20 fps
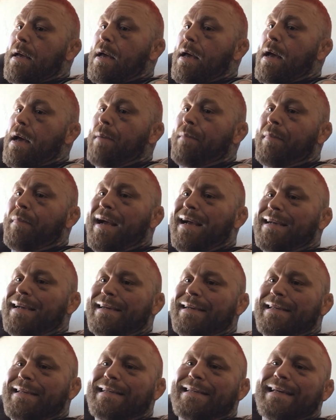I'm not
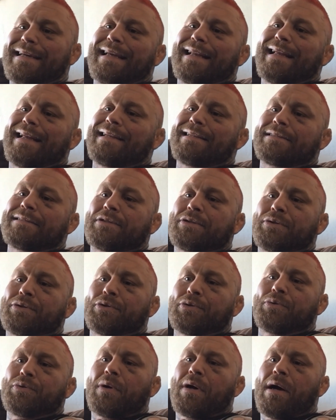gonna get
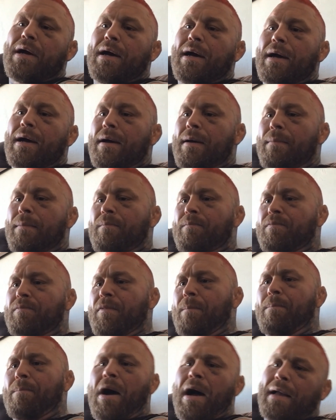into
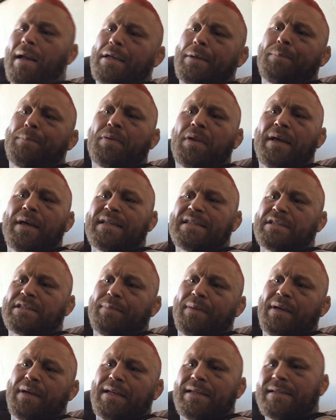body
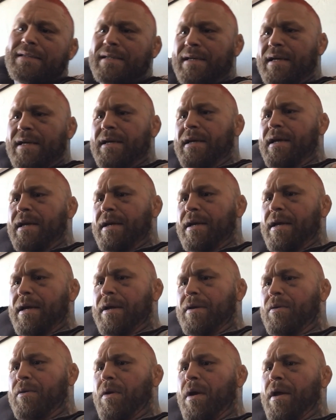placement
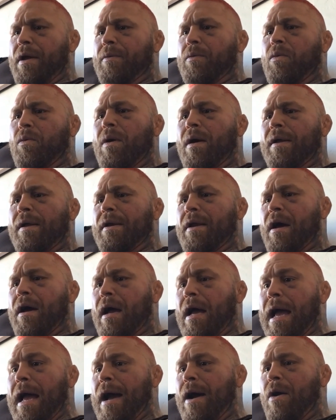and
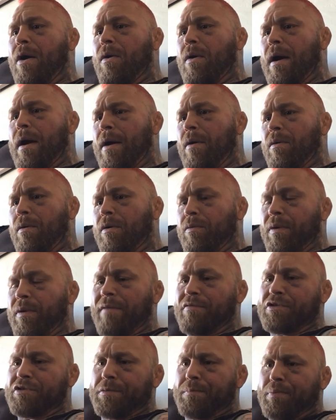whatnot. How a
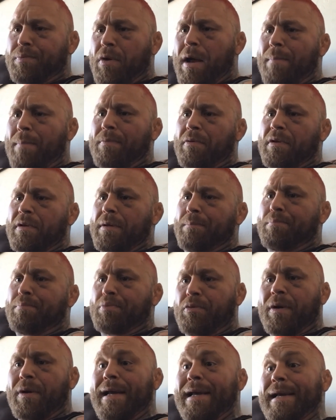ref should properly
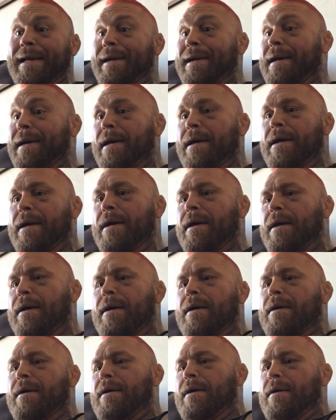break
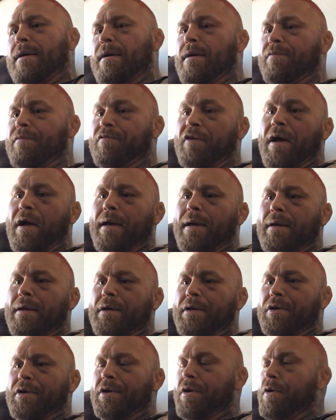a fight.
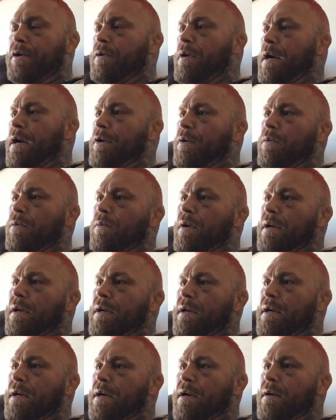You know, I don't want
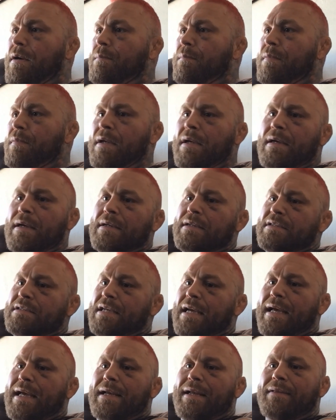to
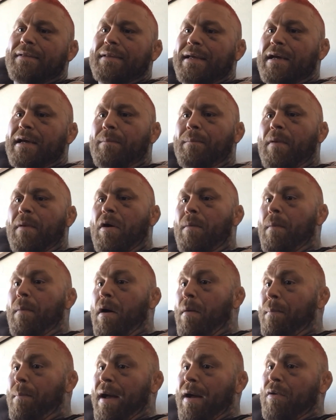say anything
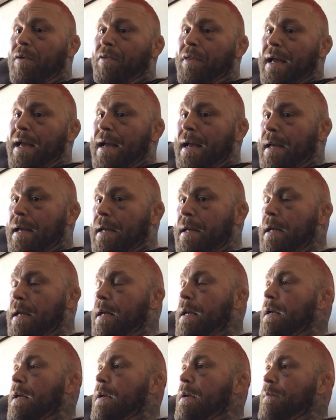about that.
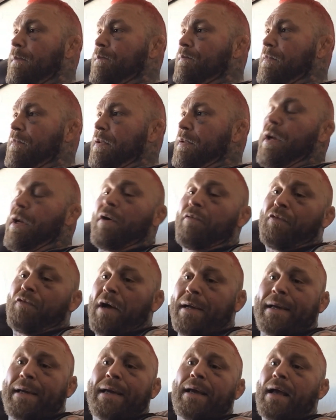No,
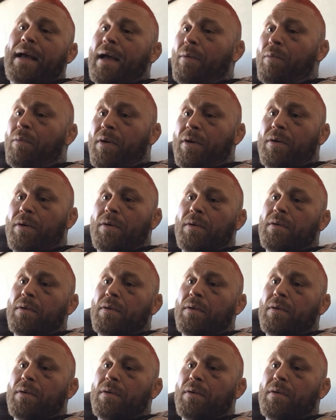fuck it. I will.